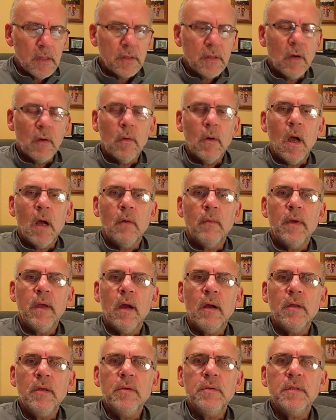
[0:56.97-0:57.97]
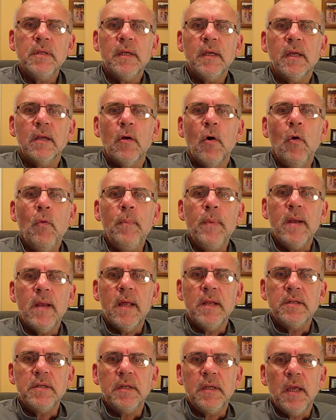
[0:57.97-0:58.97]
So we are using an open
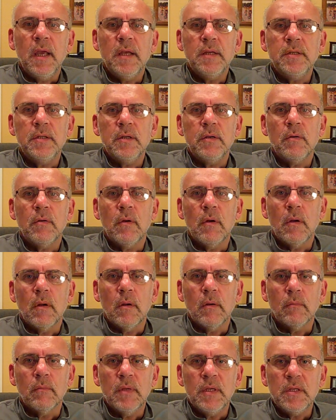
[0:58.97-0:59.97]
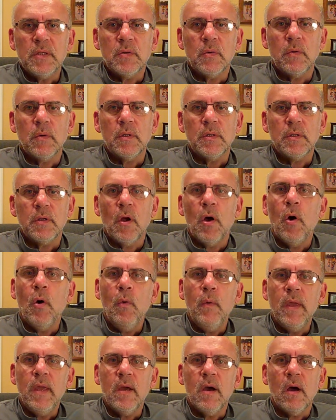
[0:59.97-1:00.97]
education resource,
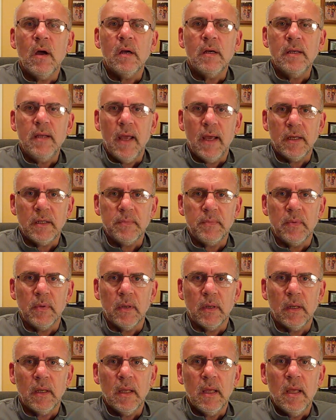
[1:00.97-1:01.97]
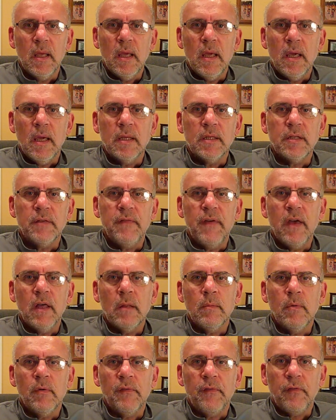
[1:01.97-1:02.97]
OER textbook. It's
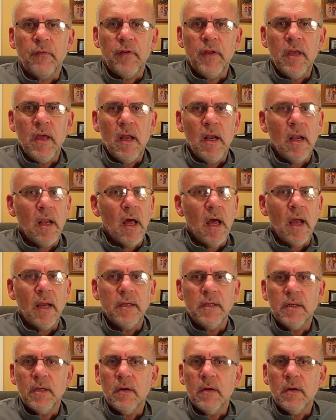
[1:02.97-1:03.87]
available free online.